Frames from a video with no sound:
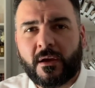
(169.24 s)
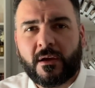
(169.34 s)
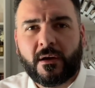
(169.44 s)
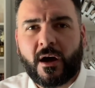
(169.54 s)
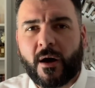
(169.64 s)

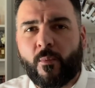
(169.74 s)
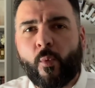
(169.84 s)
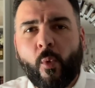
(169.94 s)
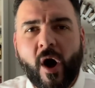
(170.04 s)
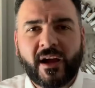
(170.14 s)

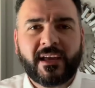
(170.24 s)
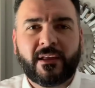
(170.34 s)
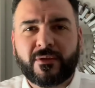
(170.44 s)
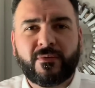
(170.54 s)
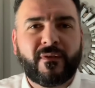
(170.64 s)
walking
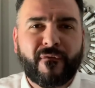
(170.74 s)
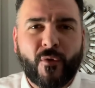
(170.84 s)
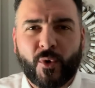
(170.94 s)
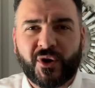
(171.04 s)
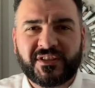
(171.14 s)
through the
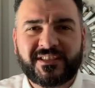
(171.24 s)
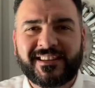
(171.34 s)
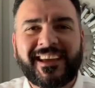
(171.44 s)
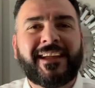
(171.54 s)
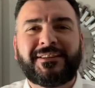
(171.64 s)
forest to
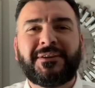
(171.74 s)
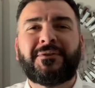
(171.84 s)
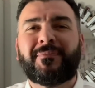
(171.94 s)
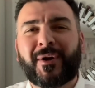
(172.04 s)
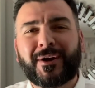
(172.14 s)
get to
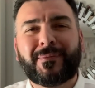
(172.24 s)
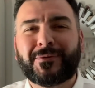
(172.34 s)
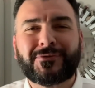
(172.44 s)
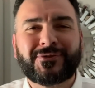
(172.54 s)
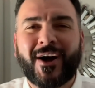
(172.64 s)
your barber
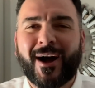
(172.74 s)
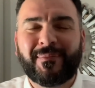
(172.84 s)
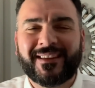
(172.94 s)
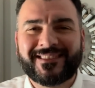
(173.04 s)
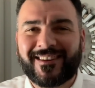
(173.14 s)

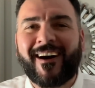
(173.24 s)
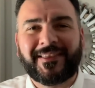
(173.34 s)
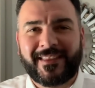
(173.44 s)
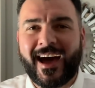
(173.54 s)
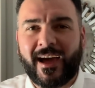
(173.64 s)
shop. It's
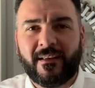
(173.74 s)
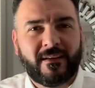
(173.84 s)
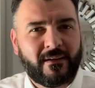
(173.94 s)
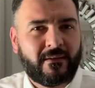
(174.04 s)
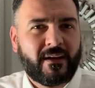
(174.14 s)
got that
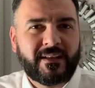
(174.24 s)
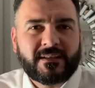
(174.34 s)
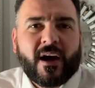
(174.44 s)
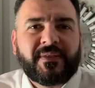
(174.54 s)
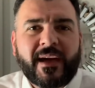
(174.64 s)

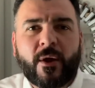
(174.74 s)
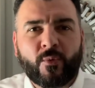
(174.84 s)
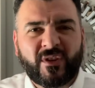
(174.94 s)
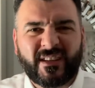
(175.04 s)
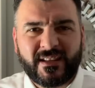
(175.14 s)

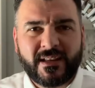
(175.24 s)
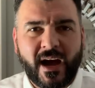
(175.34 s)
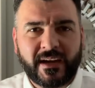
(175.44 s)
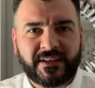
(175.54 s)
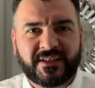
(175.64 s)
really
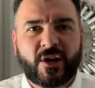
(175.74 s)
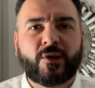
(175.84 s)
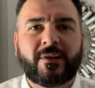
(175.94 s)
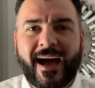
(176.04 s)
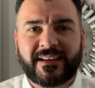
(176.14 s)
nice
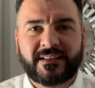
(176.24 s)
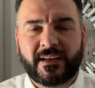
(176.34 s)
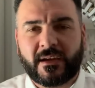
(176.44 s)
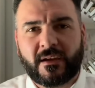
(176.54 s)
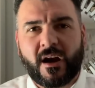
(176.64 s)

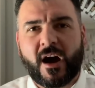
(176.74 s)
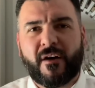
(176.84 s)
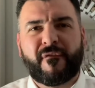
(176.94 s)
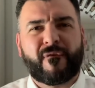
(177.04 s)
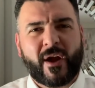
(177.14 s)
classic
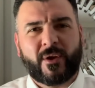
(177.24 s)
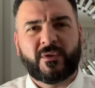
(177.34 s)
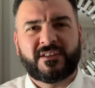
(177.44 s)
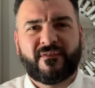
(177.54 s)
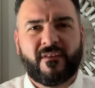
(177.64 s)

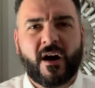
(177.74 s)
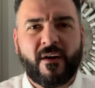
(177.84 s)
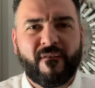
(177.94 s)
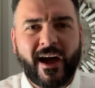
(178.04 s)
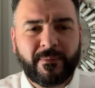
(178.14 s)
fragrance
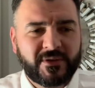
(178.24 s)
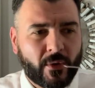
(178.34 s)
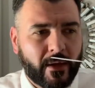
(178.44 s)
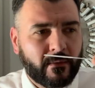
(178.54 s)
vibe to it.